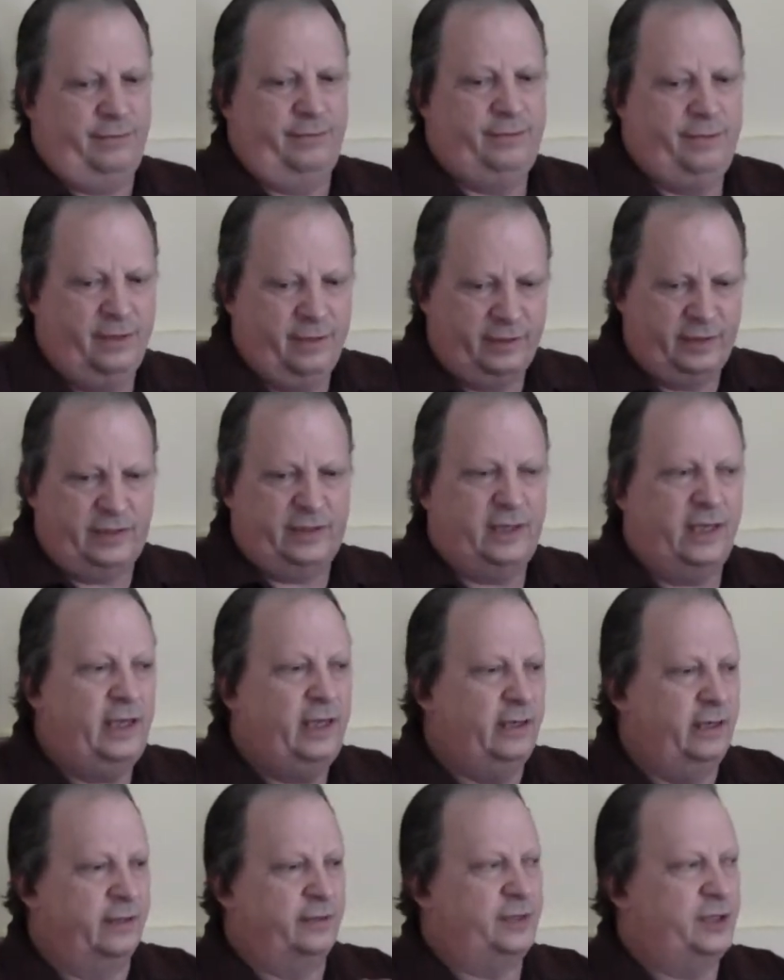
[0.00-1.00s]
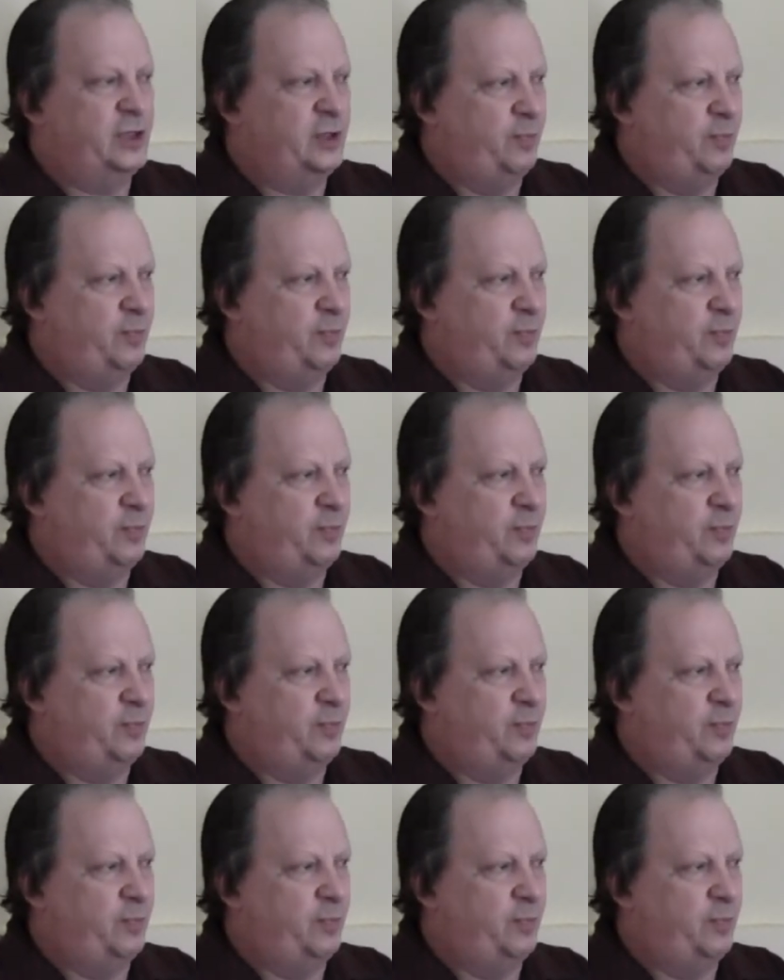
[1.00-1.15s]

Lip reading: the seed is